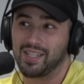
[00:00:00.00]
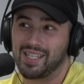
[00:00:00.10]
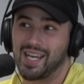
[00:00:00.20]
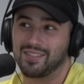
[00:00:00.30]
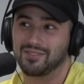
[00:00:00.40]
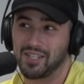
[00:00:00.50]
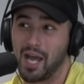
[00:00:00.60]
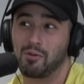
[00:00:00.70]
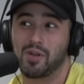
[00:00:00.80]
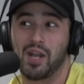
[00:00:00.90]
Yeah.
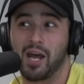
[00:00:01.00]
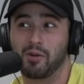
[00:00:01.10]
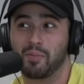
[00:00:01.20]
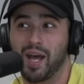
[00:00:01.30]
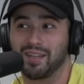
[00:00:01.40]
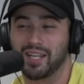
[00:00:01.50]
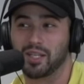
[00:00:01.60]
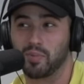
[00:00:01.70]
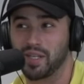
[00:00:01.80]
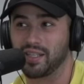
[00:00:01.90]
Now, yeah. now I'm not
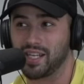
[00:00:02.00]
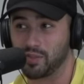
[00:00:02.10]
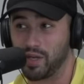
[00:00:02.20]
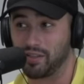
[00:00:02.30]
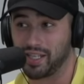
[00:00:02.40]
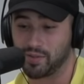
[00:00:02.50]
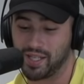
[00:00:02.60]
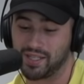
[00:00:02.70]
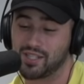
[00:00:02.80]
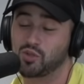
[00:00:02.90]
like being nice about it. Like I'm
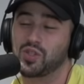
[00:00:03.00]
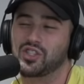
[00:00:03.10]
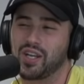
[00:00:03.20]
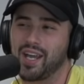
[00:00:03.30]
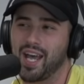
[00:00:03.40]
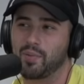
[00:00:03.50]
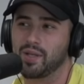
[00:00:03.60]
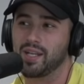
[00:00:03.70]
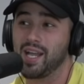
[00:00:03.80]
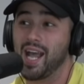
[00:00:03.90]
saying, this is what's gonna
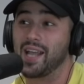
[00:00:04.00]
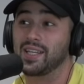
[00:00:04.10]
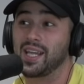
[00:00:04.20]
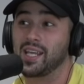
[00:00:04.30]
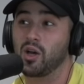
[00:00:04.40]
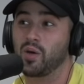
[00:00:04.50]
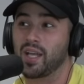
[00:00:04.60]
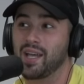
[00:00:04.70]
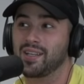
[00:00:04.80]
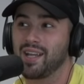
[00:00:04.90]
happen. Yeah. And then they go
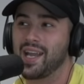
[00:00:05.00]
again.